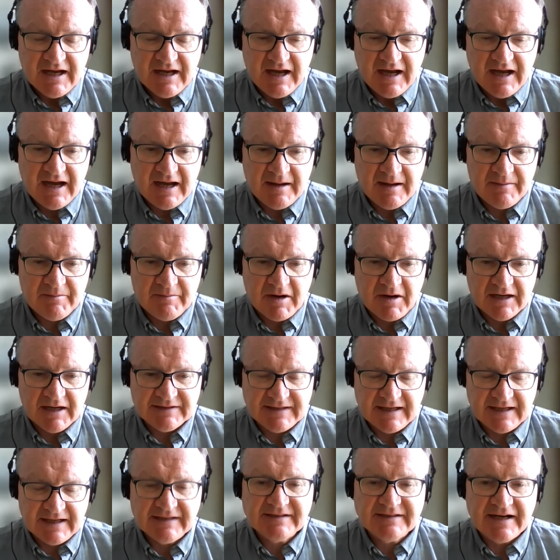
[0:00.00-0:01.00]
I
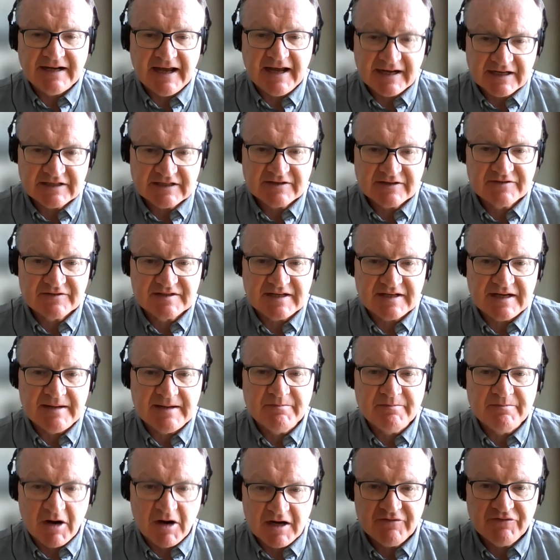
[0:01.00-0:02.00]
think the negatives, in
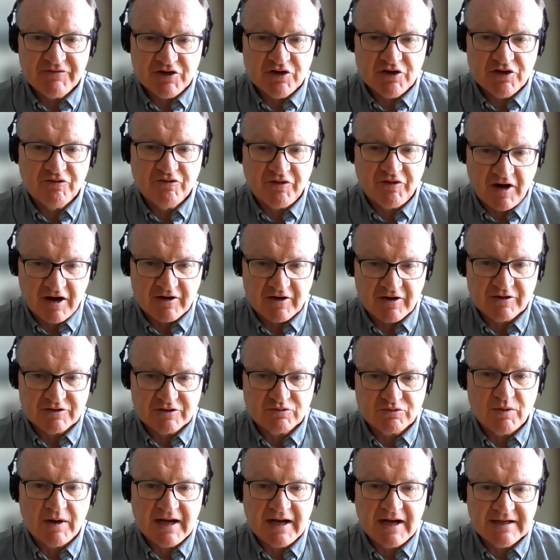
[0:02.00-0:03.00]
my view, far
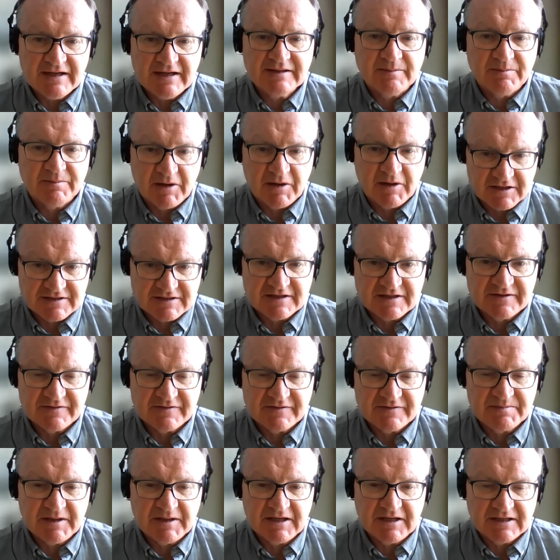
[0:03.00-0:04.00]
outweigh the positives,
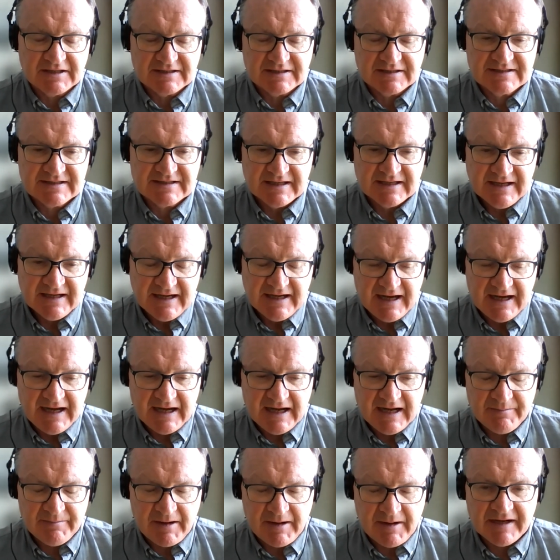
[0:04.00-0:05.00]
because
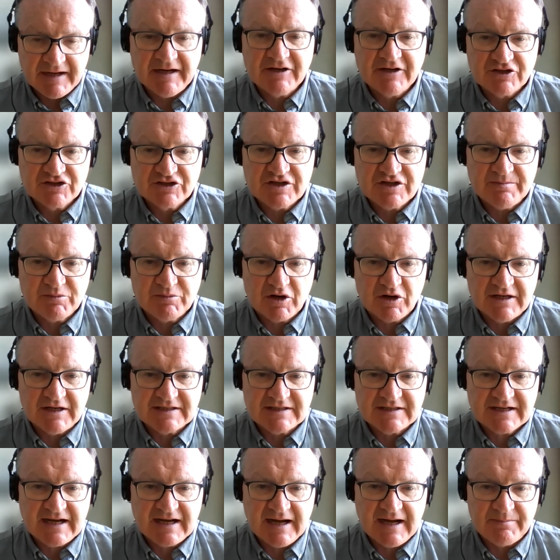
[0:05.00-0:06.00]
an energy price
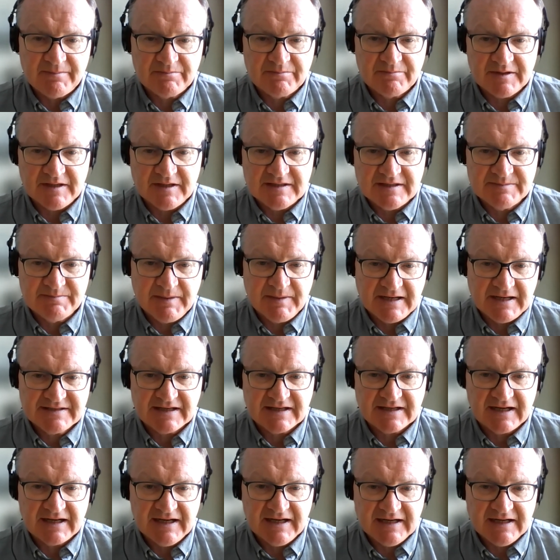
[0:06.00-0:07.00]
cap is
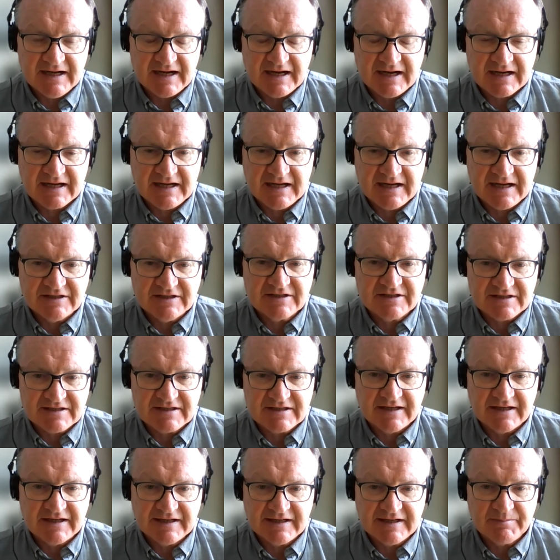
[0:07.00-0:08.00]
basically akin to
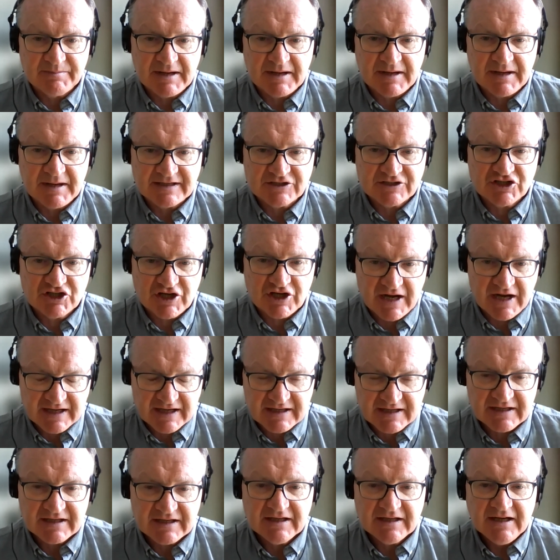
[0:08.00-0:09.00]
signing a blank
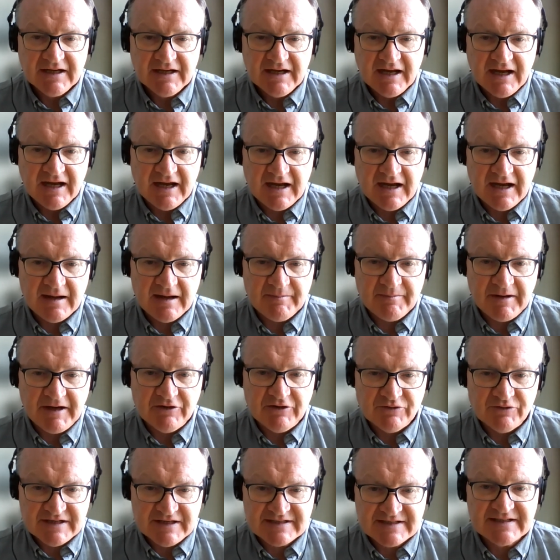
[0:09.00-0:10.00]
check. In
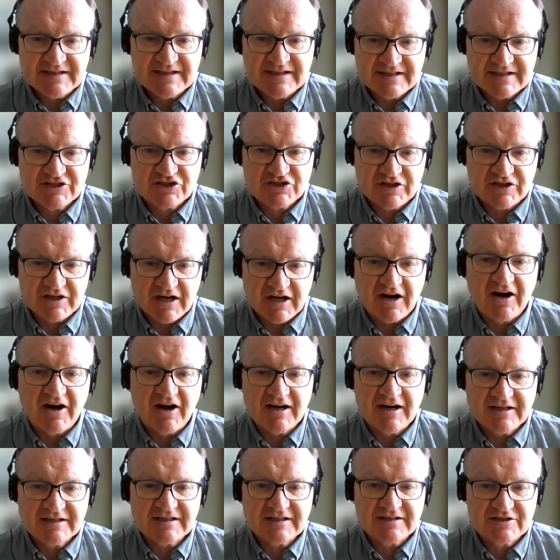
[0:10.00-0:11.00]
recent history,
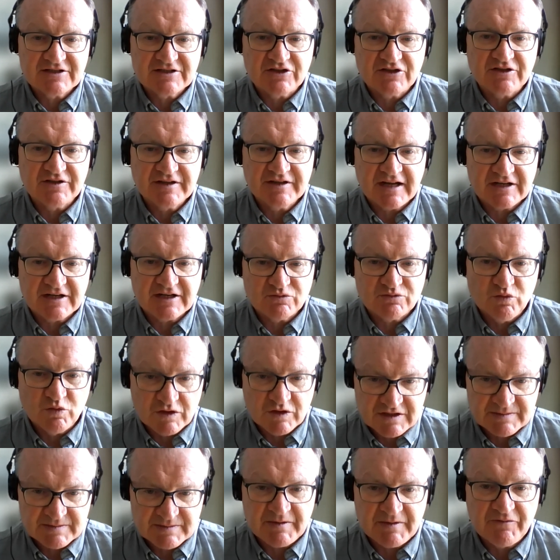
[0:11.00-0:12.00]
Ireland has done that
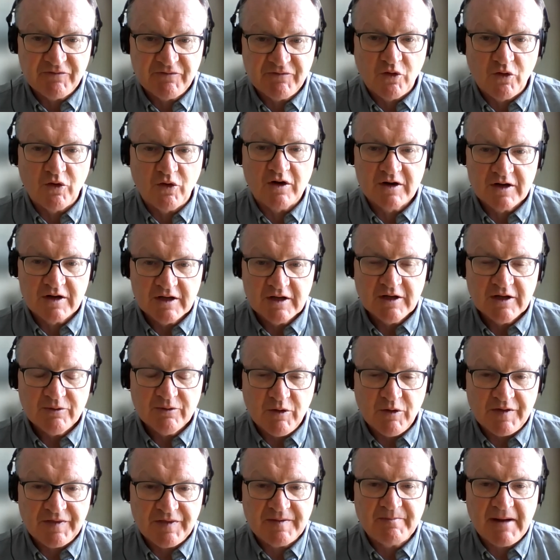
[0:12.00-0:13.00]
once before
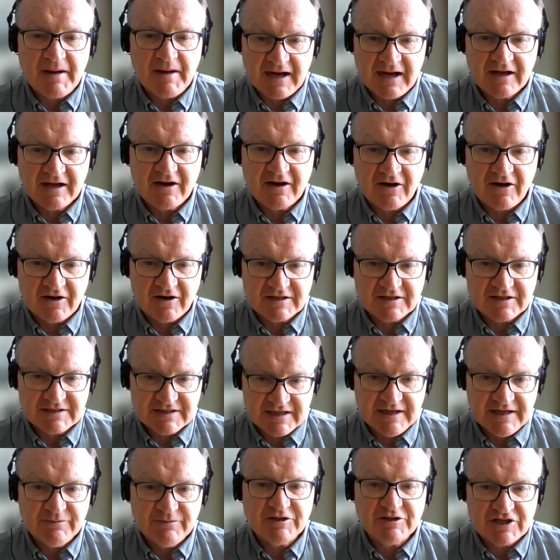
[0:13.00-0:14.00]
with the bank
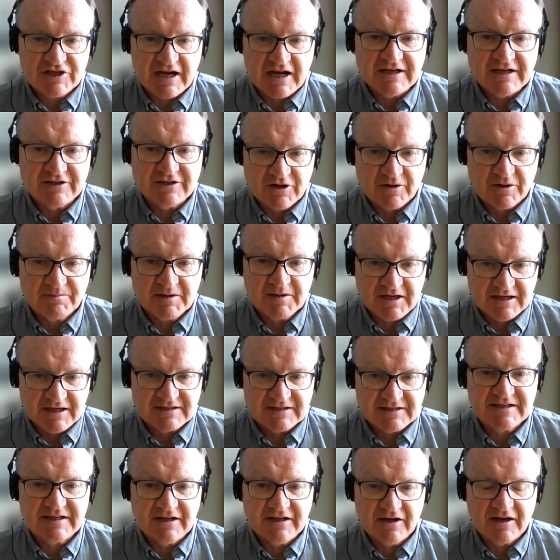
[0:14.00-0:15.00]
guarantee, which ended up
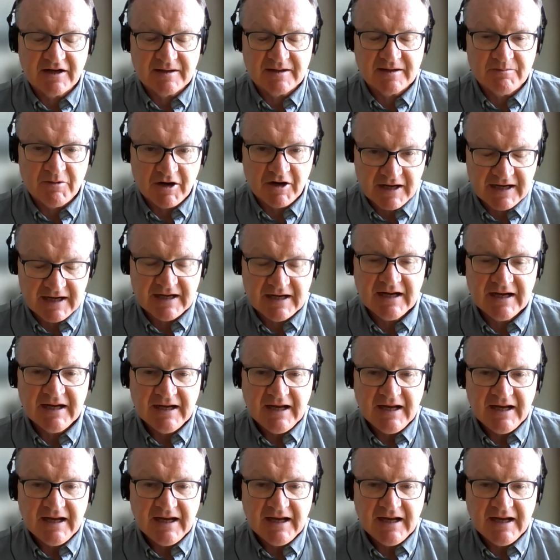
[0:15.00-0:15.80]
costing a lot of money.